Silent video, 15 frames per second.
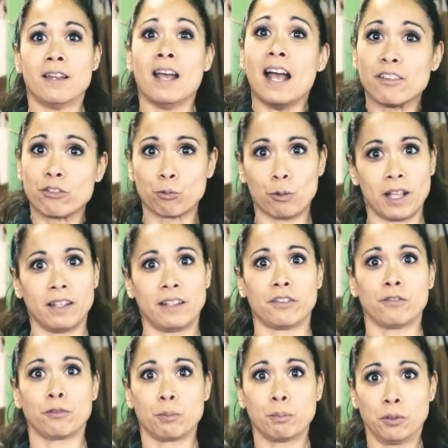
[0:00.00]
as well
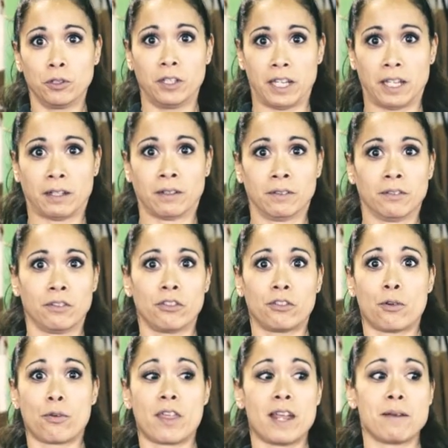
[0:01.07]
as for pulling,
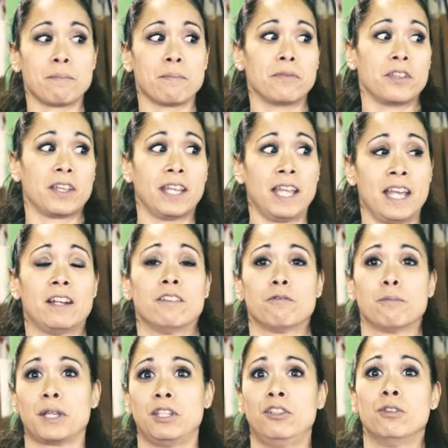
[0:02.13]
so that the head
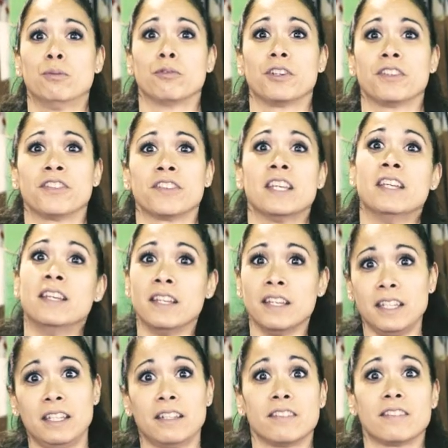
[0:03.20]
of my humerus
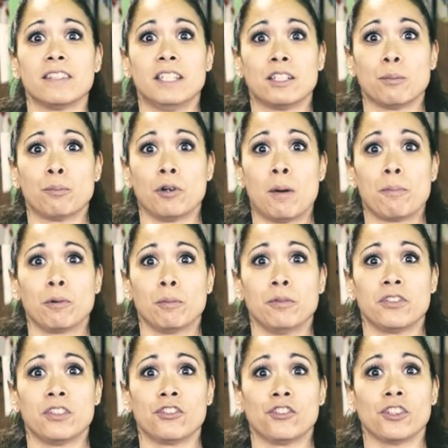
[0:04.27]
is in a proper
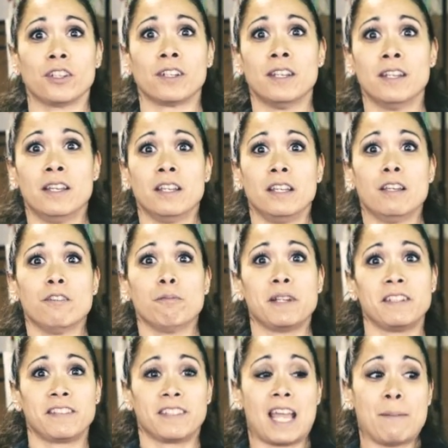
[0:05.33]
position? If
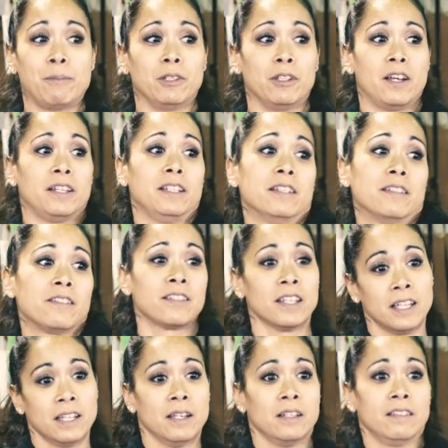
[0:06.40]
my scapula is
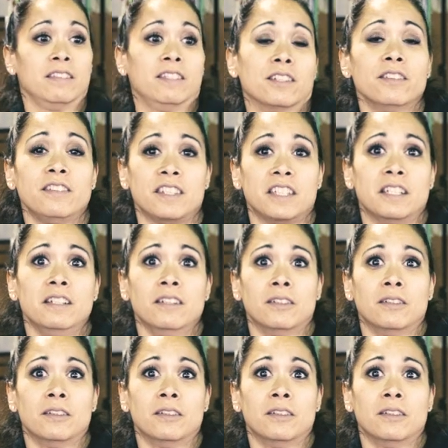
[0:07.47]
tilted